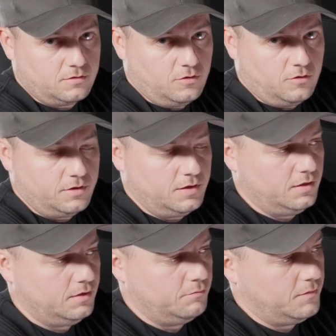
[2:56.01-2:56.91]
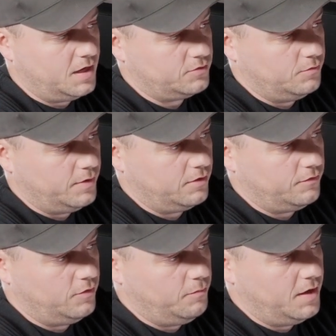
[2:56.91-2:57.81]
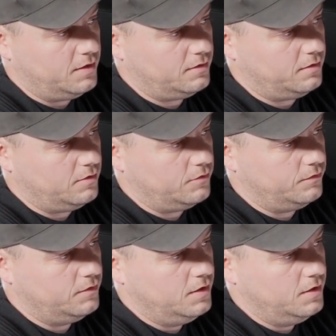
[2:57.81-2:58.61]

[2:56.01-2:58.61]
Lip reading: on the actual microphone mount itself.